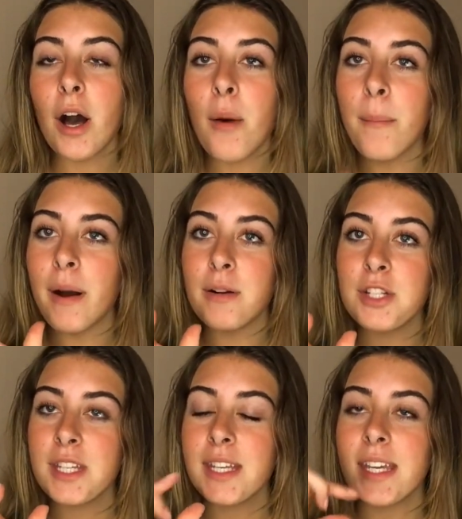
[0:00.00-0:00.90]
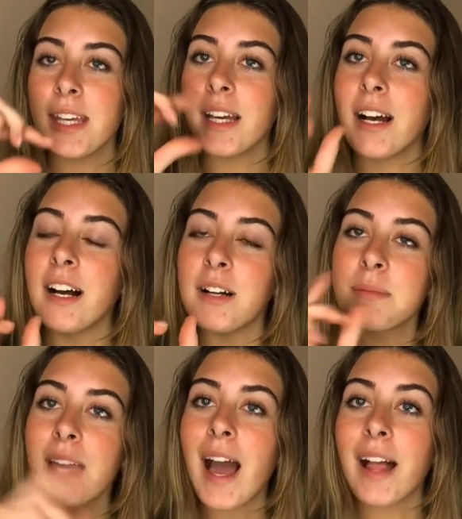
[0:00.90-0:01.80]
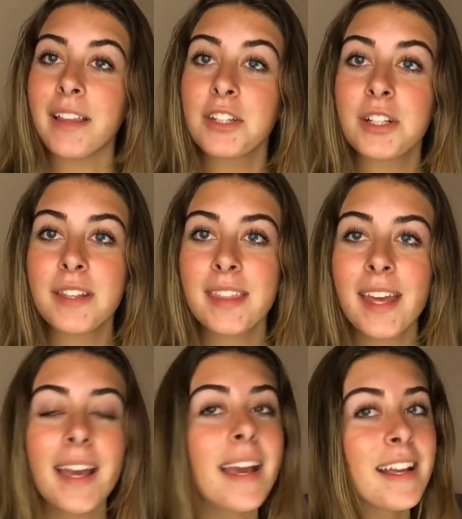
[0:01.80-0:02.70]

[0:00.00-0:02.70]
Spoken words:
emoji calendar thing,